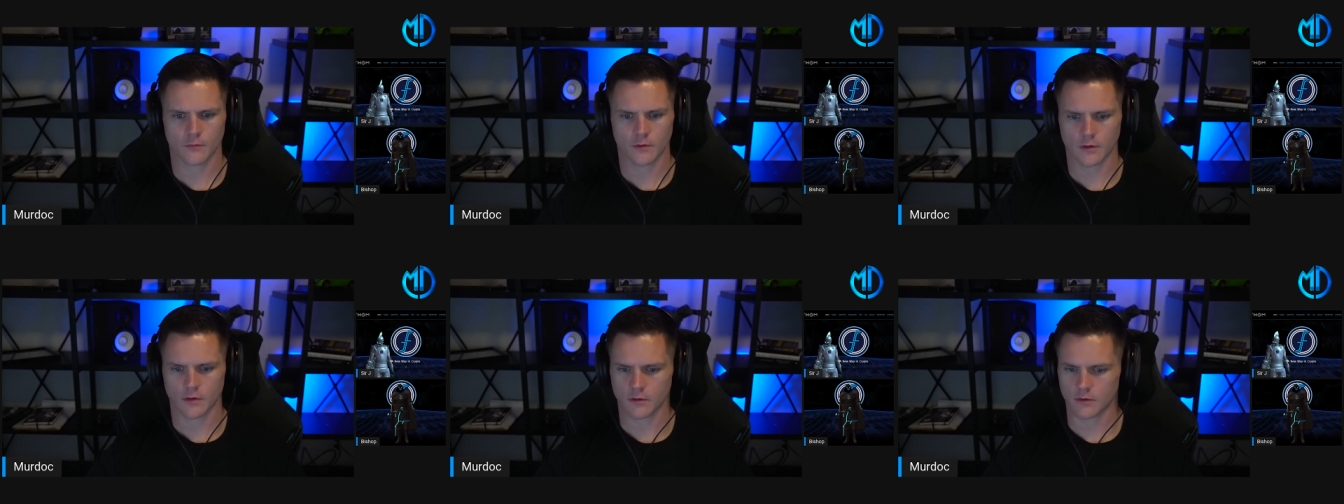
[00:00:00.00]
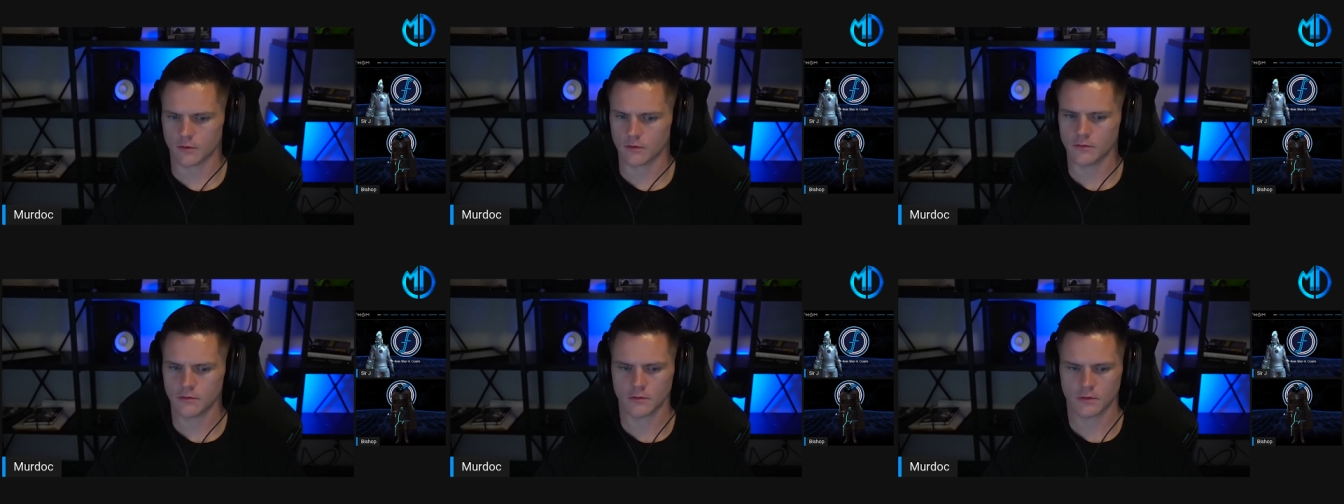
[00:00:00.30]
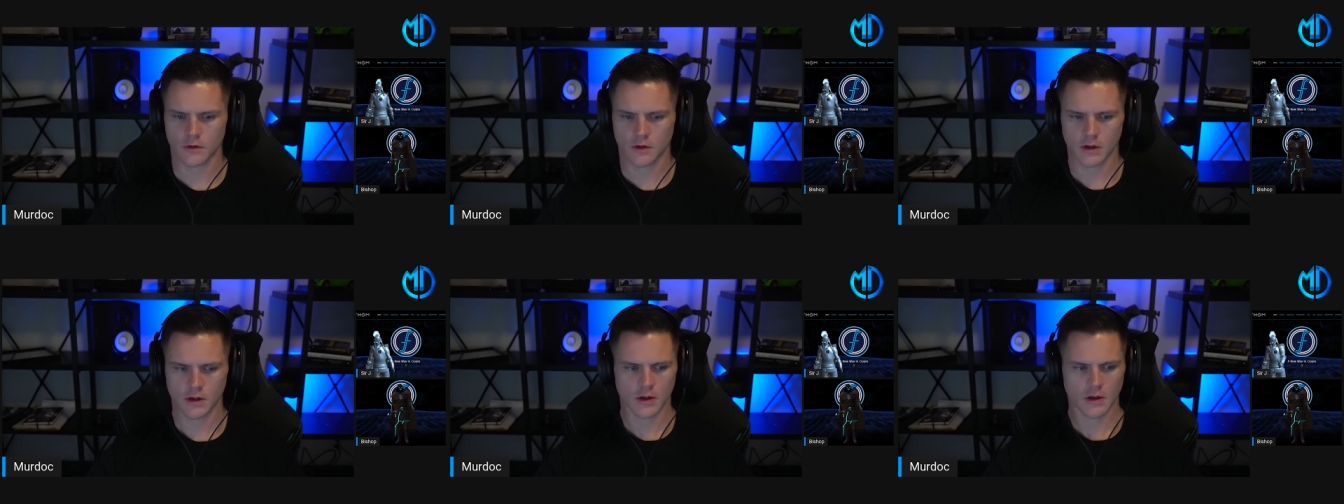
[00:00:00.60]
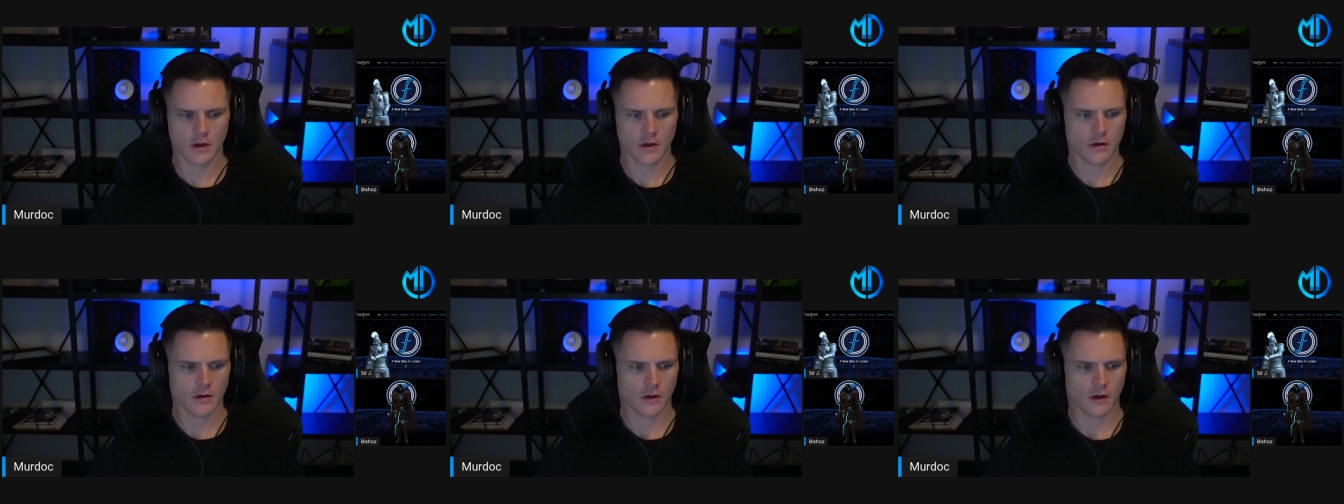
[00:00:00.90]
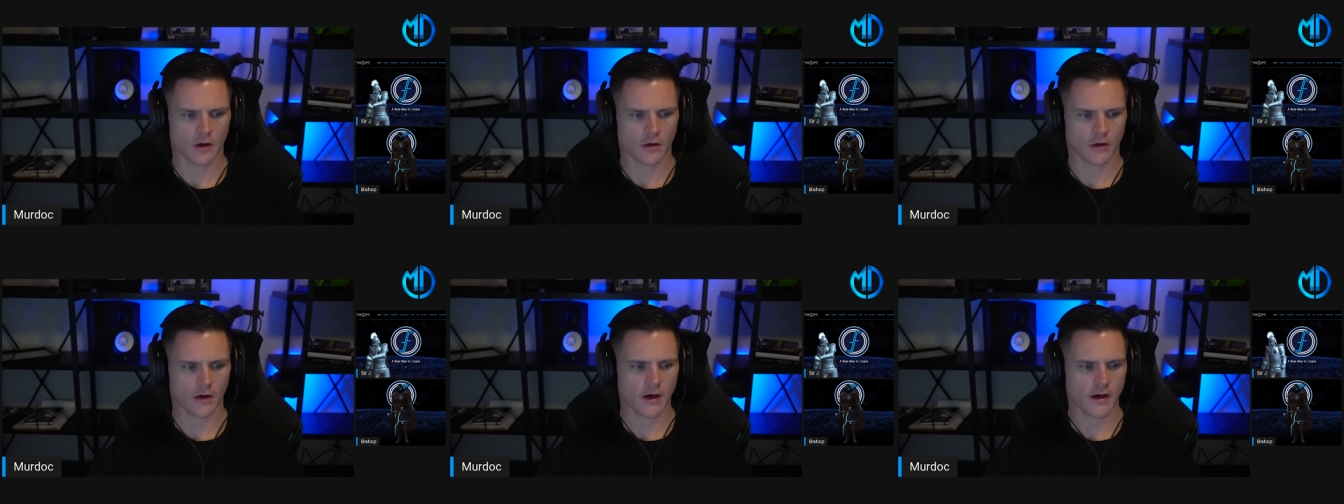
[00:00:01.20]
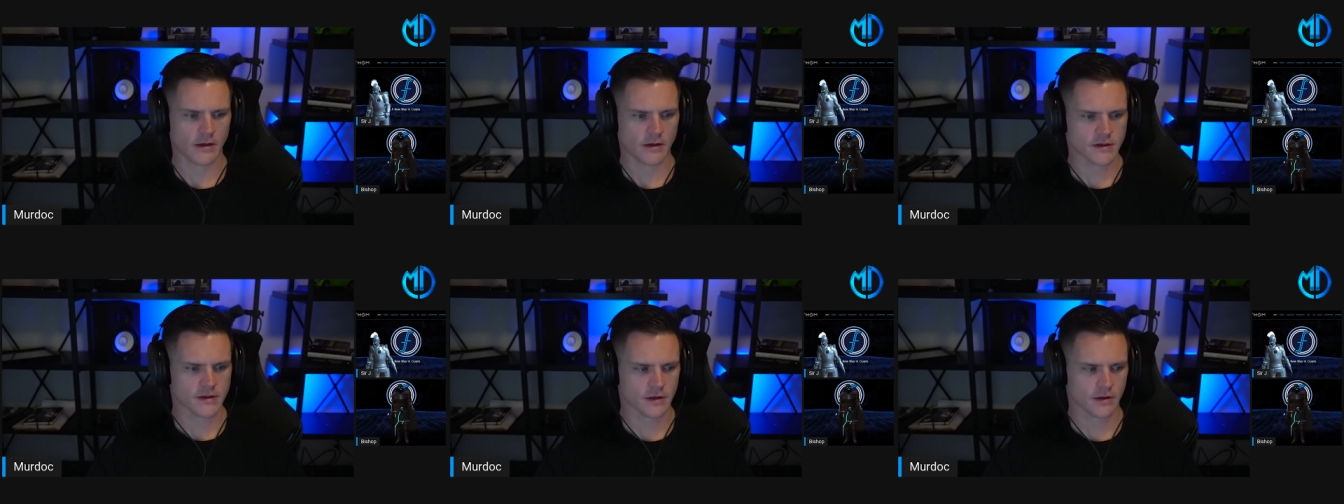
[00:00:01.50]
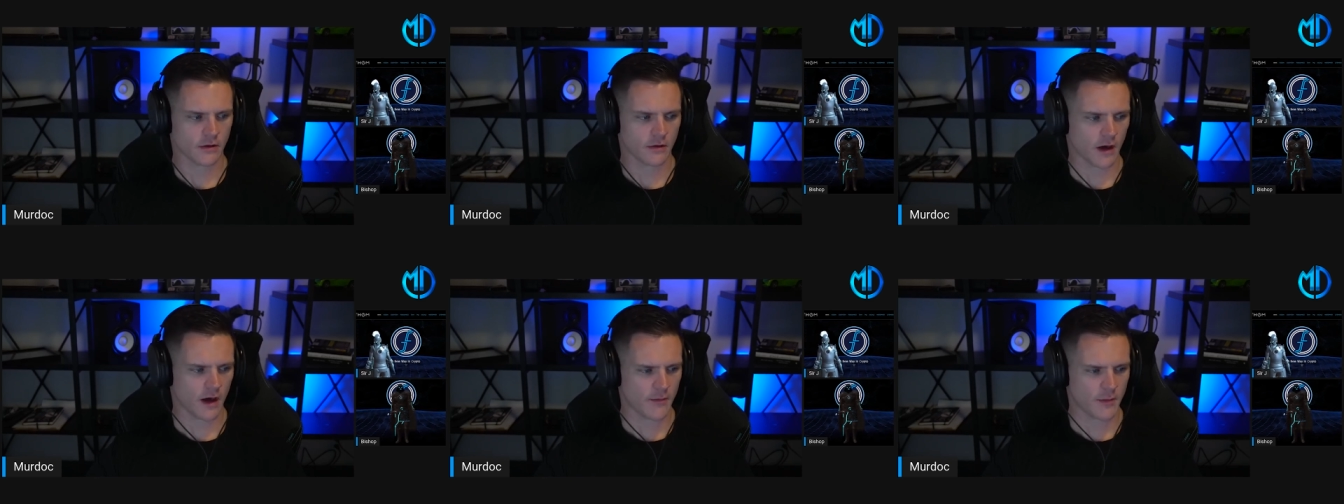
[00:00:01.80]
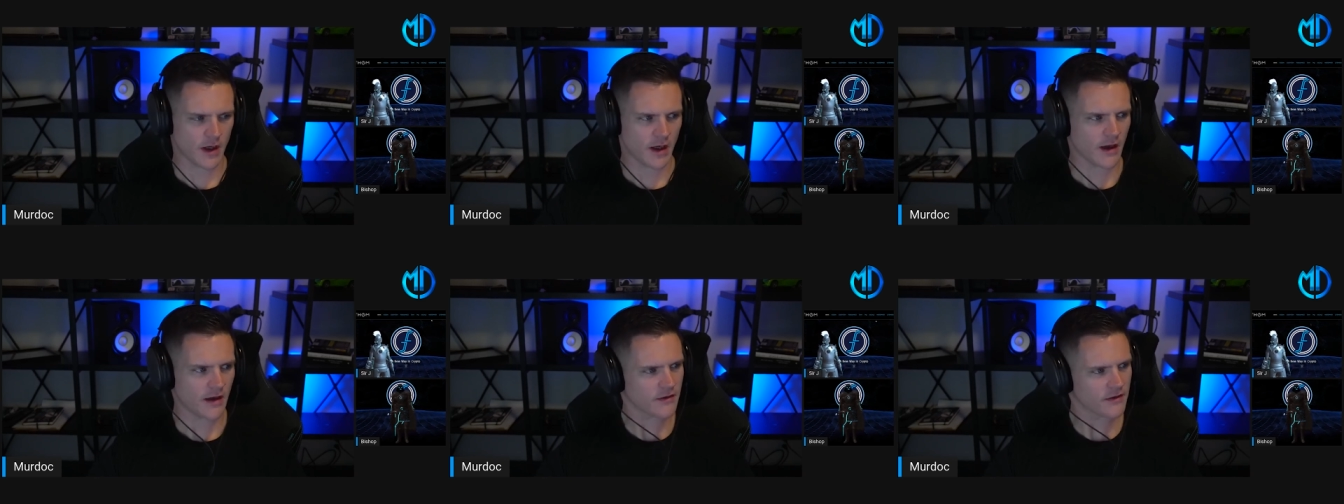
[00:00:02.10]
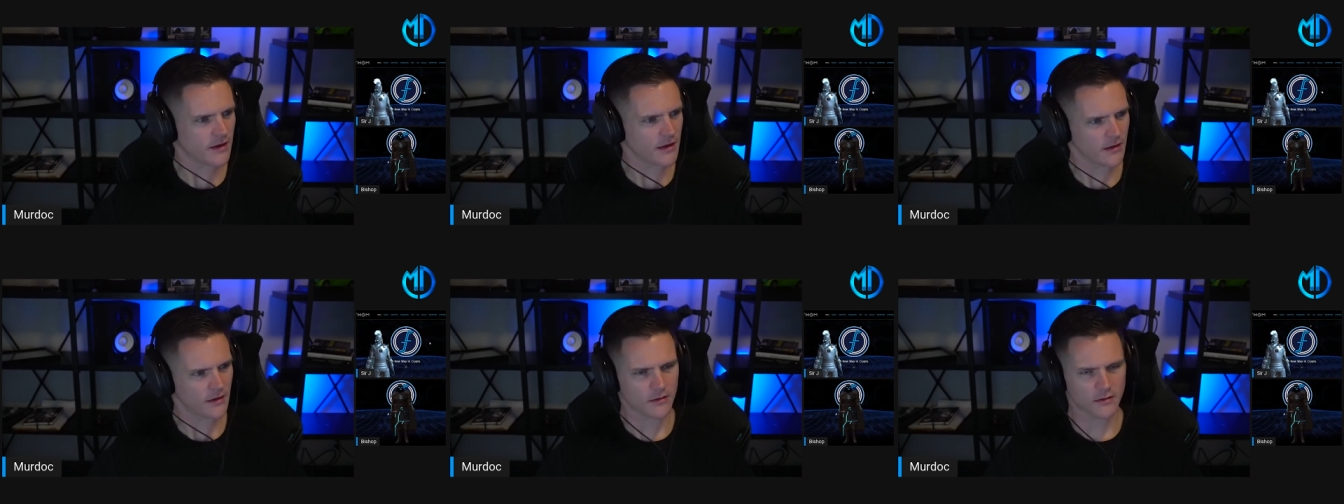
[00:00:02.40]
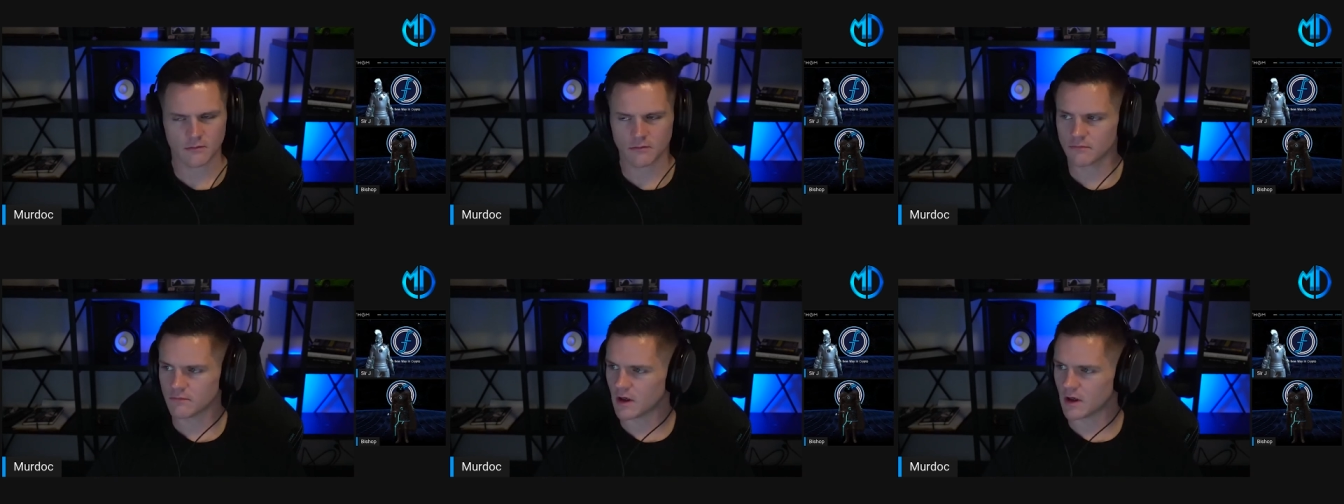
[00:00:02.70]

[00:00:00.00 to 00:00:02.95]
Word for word: cool all right so i mean i think